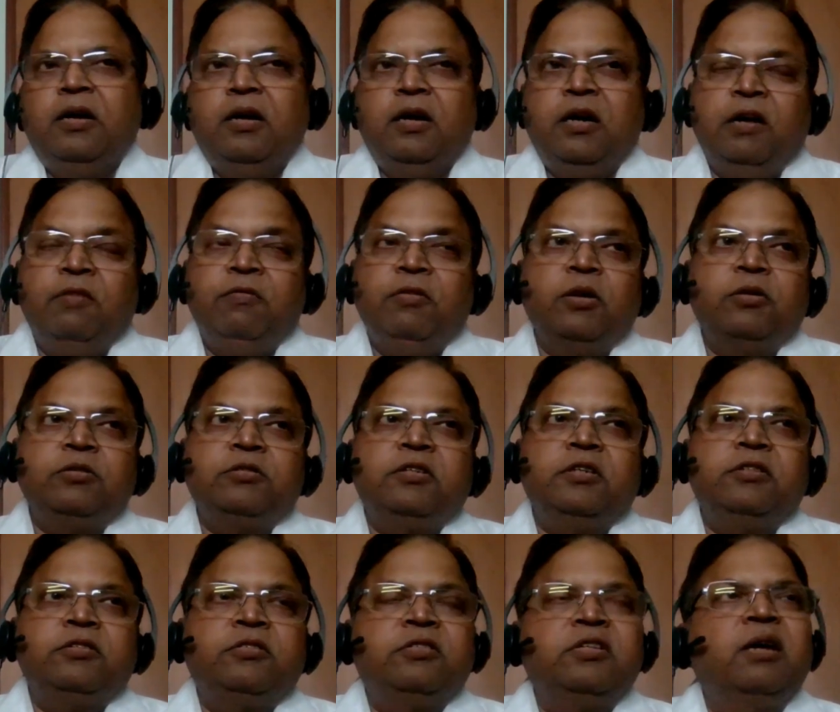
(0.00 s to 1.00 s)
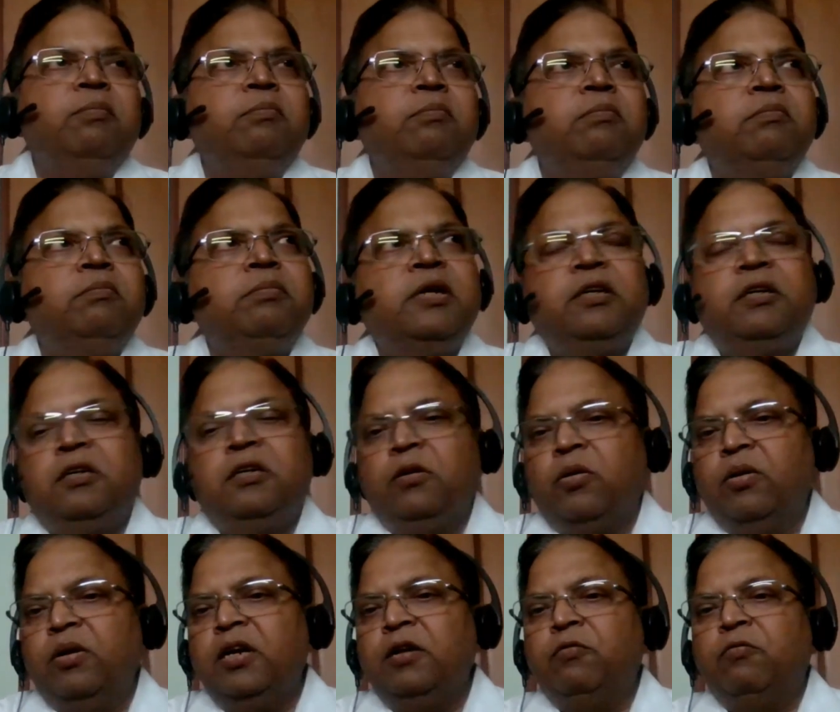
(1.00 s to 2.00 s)
I will not say some, but
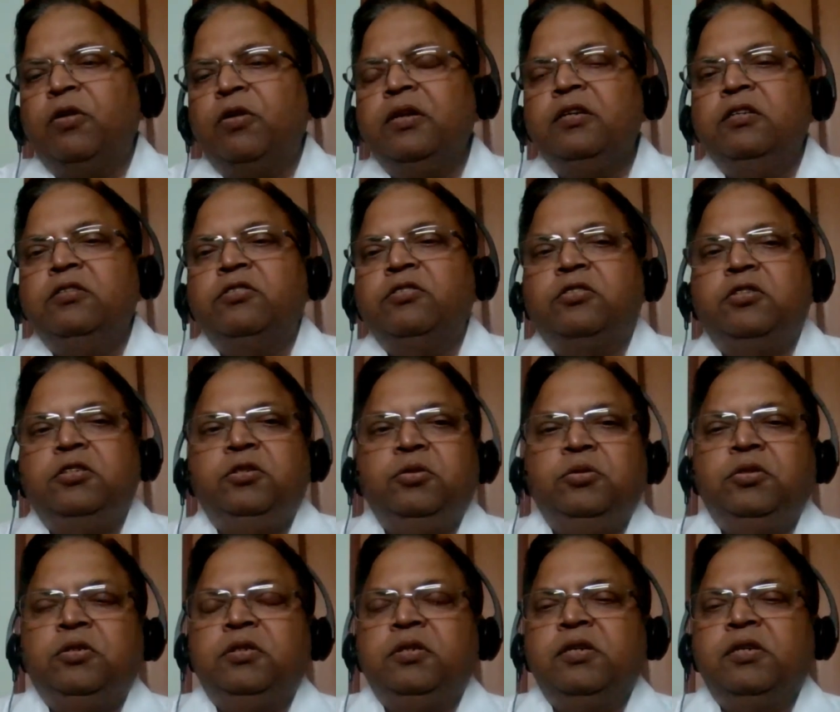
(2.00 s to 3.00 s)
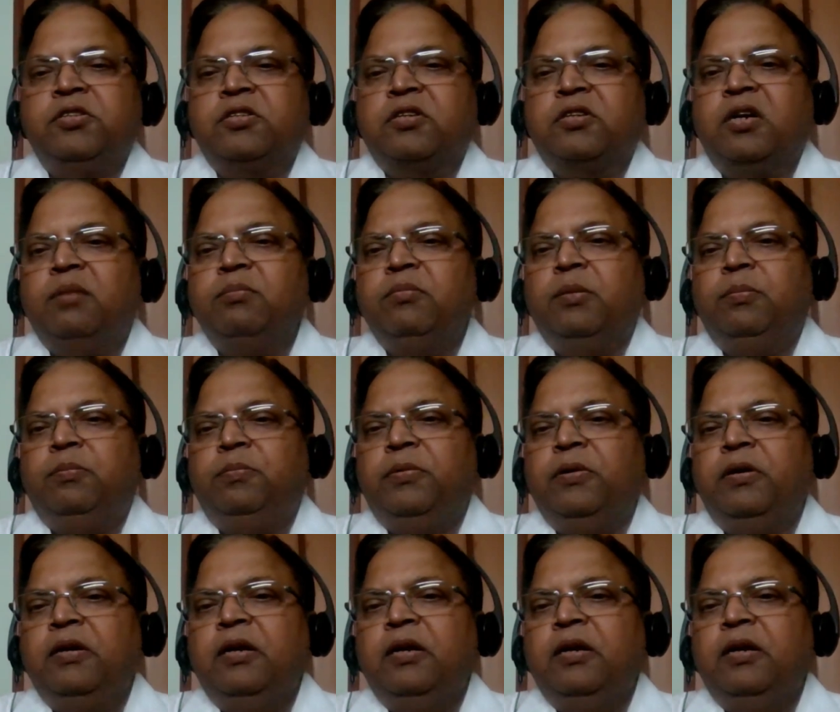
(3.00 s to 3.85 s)
only one institution has come up